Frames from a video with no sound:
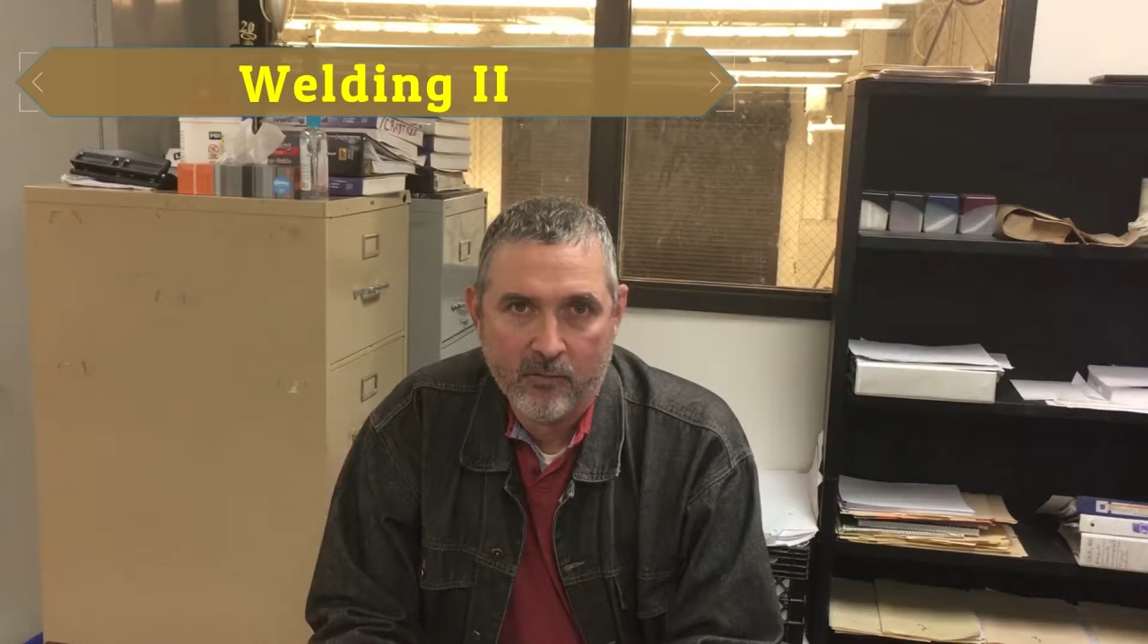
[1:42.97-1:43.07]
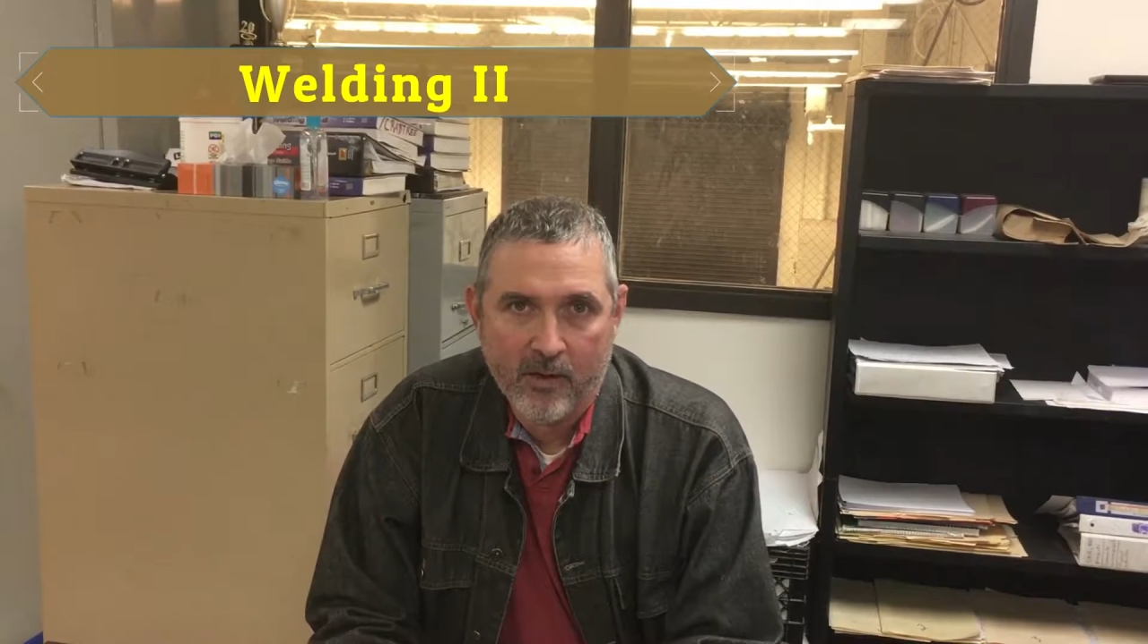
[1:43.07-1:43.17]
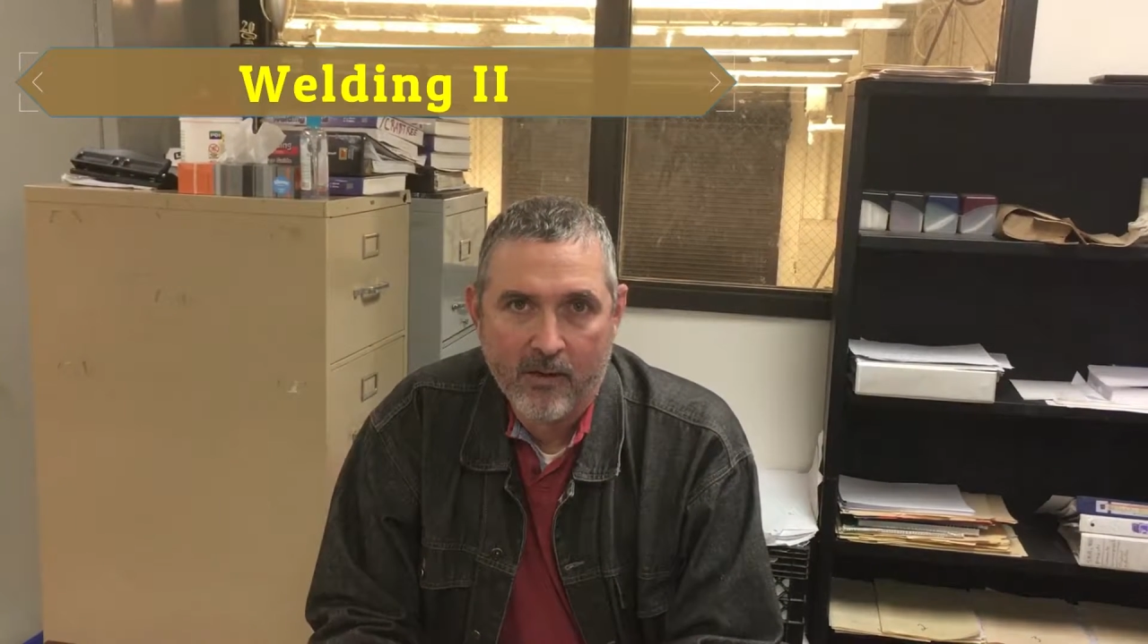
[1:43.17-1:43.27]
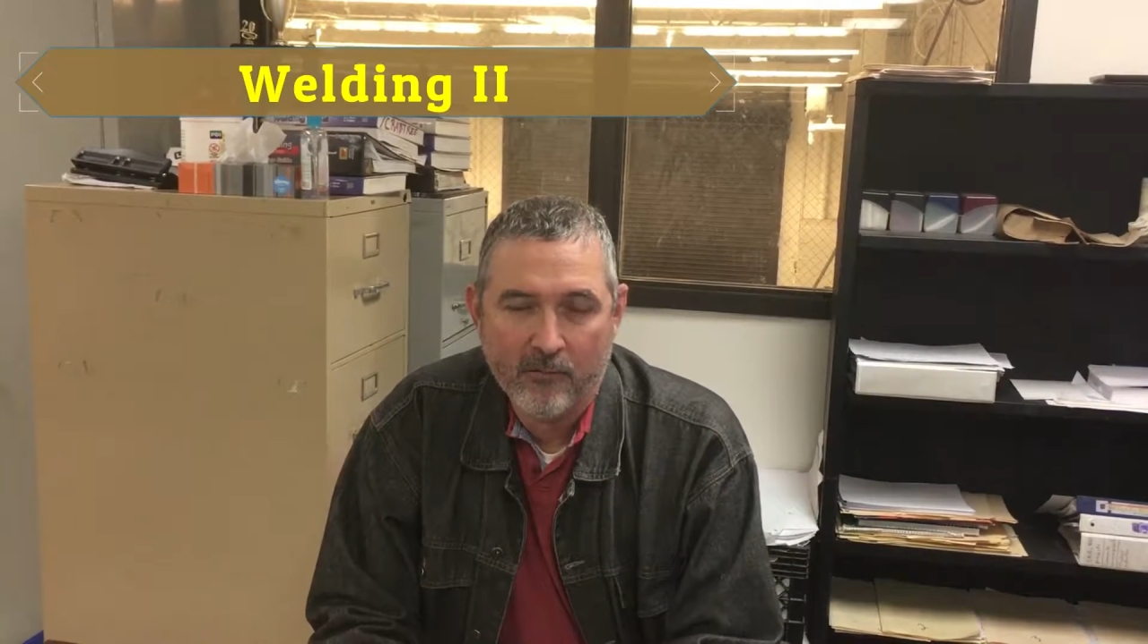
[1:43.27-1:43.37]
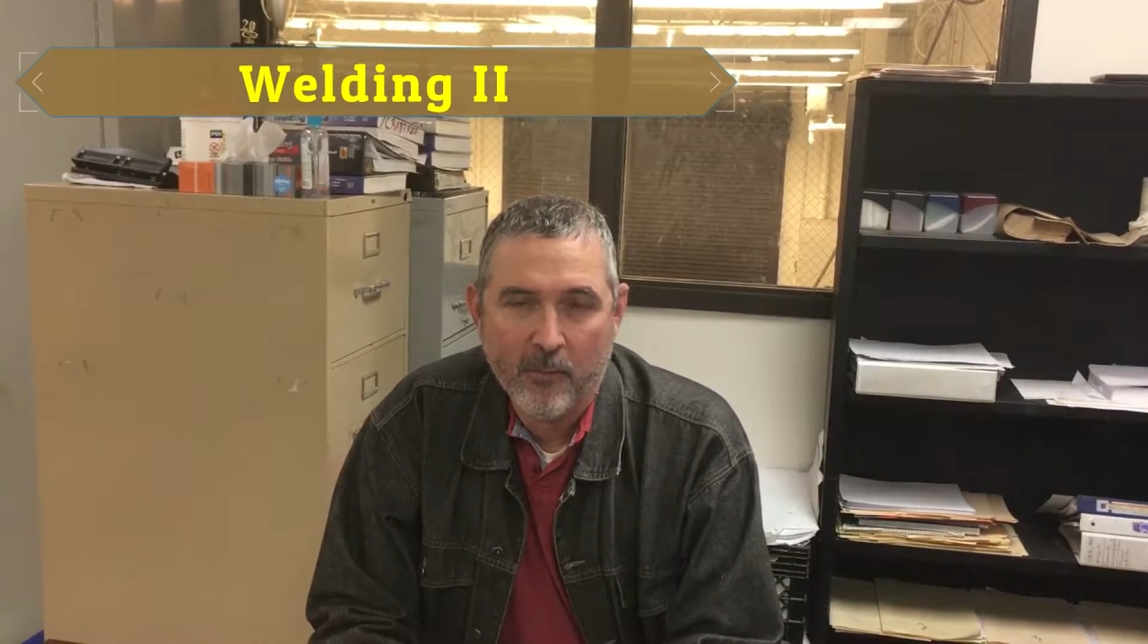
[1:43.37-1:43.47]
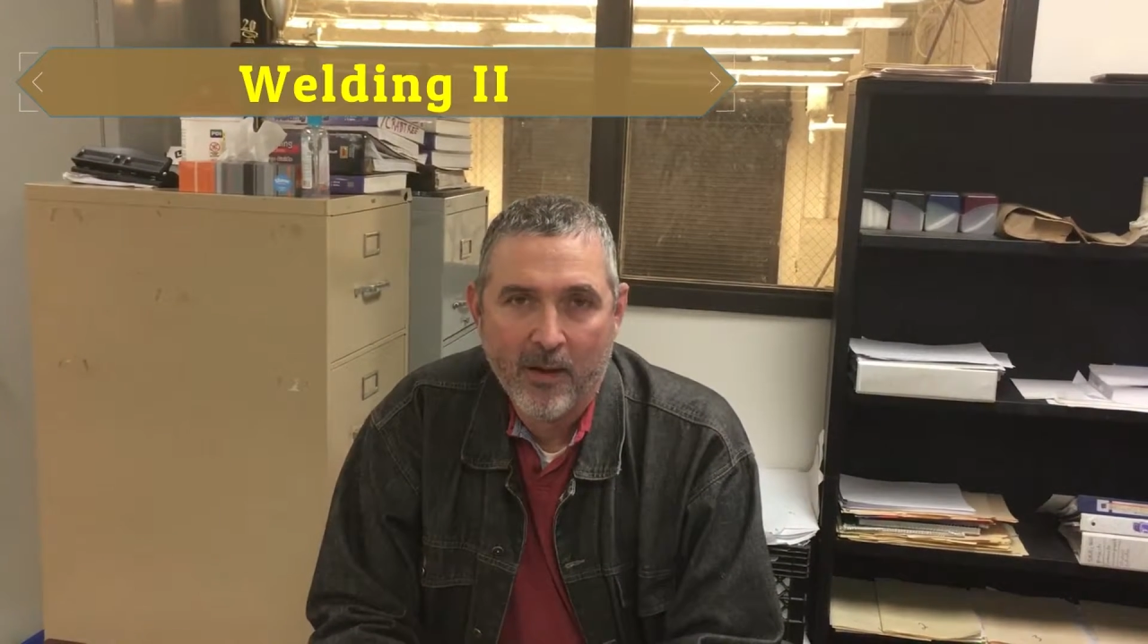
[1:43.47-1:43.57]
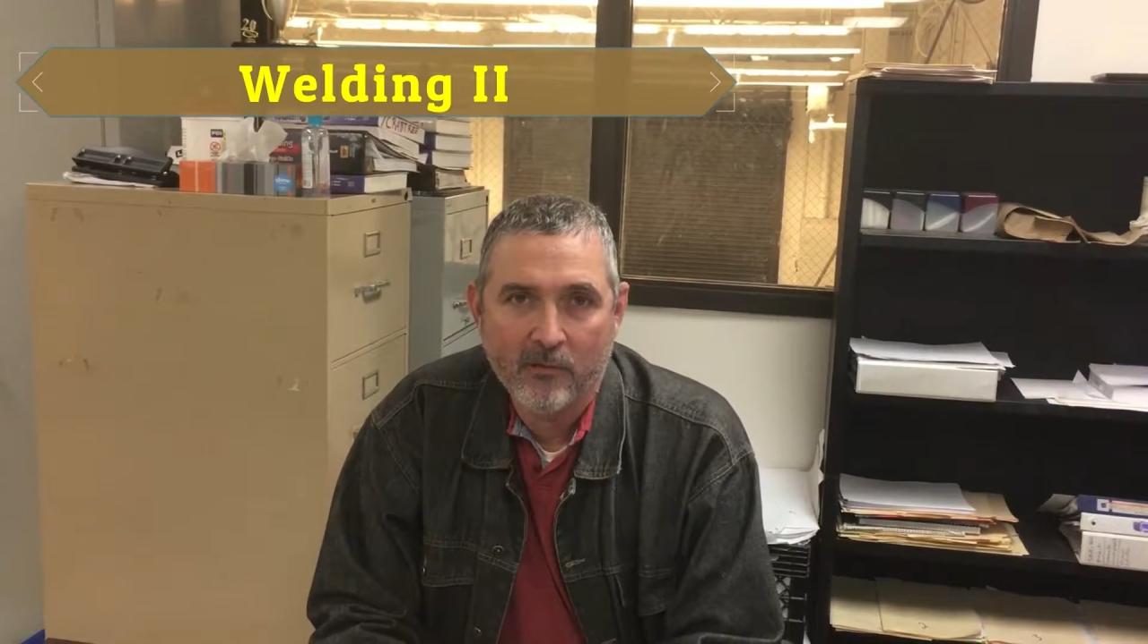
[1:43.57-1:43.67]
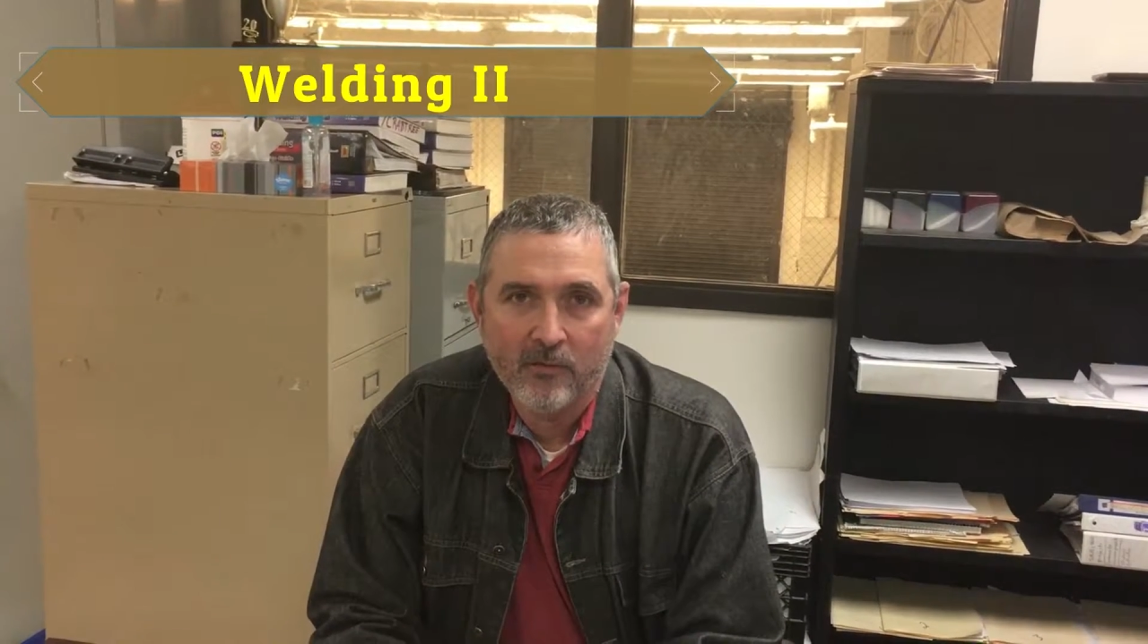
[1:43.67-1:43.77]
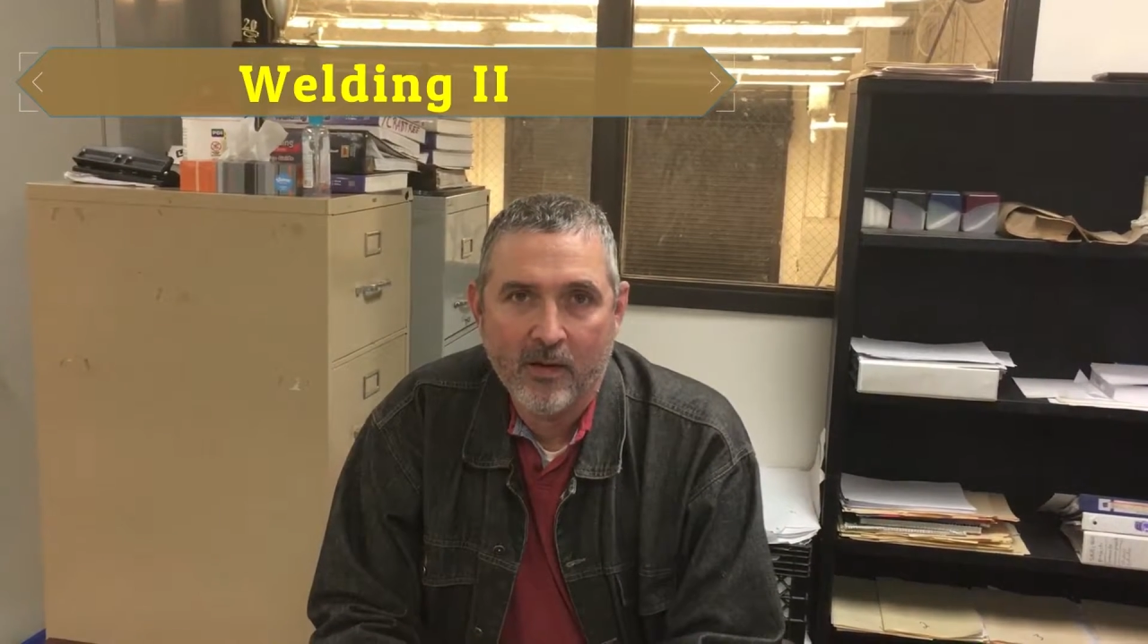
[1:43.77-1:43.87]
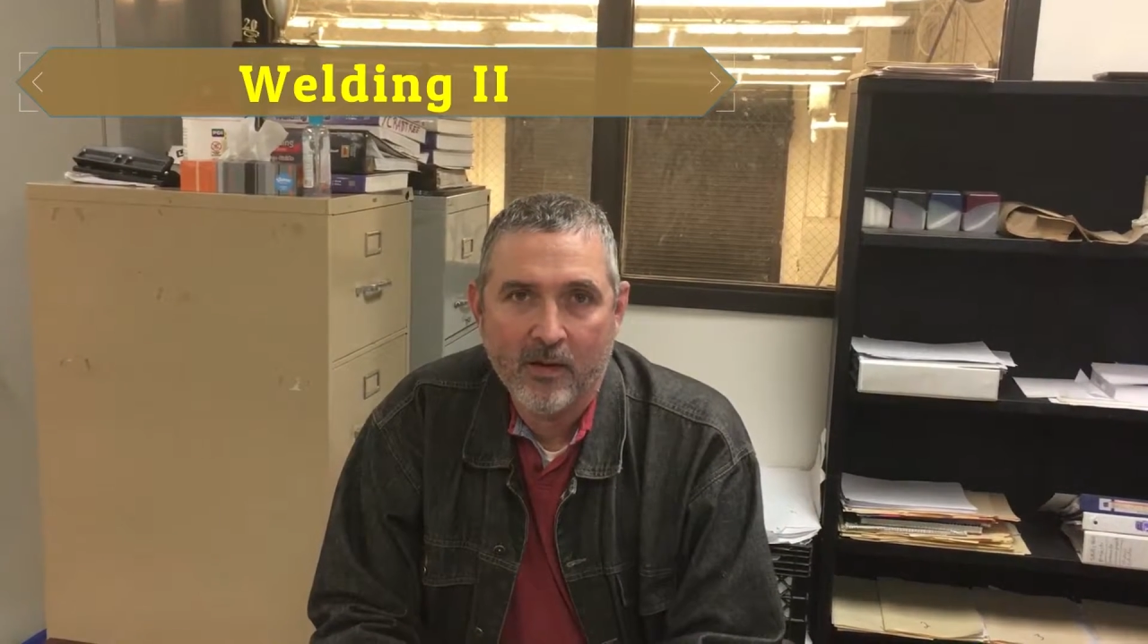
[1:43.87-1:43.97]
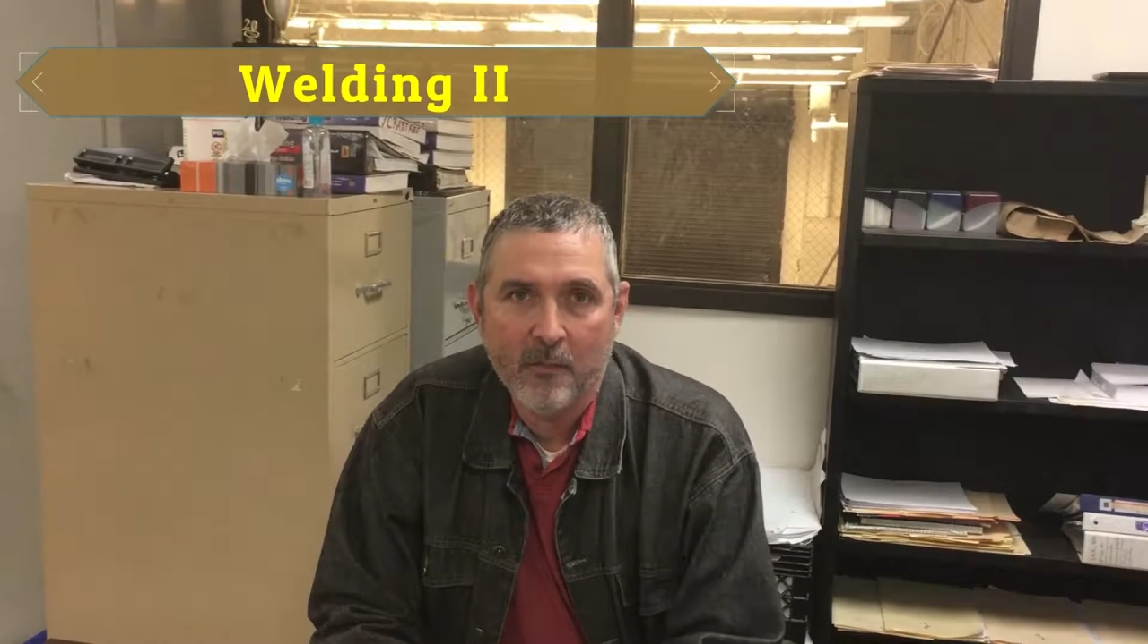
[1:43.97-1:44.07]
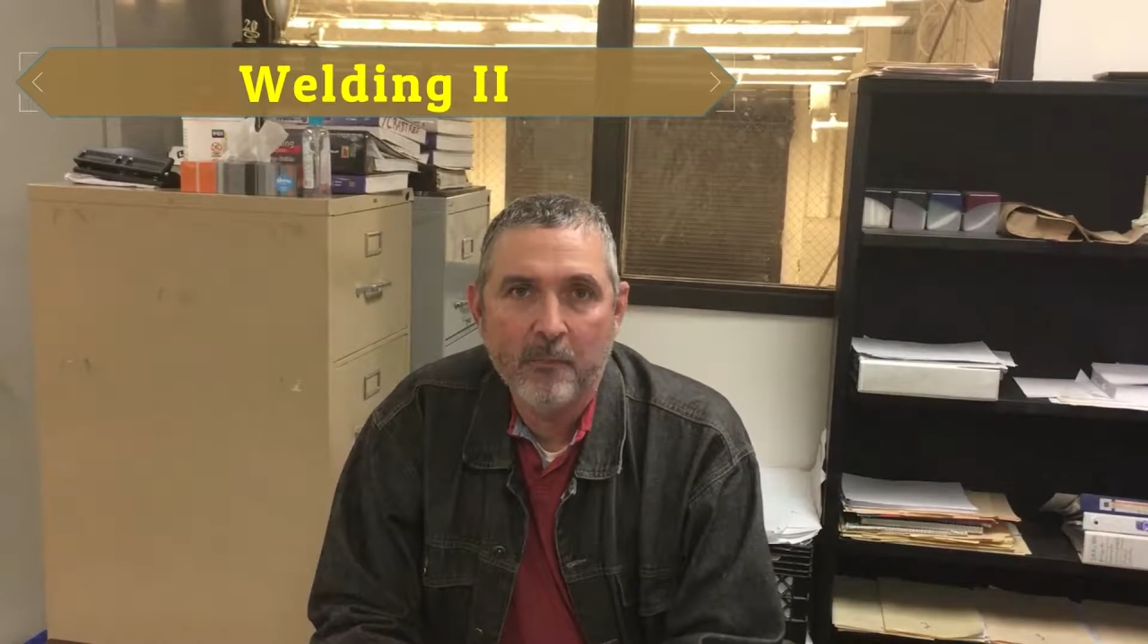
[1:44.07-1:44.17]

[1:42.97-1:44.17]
they have to pass a